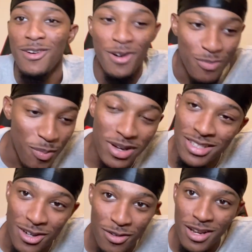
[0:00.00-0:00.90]
gonna put
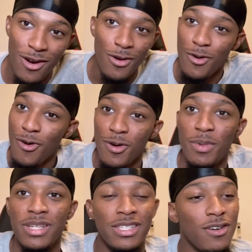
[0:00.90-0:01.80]
myself down, go on to
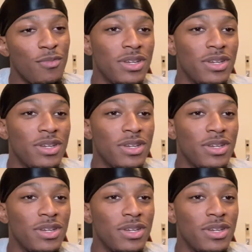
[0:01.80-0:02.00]
myself.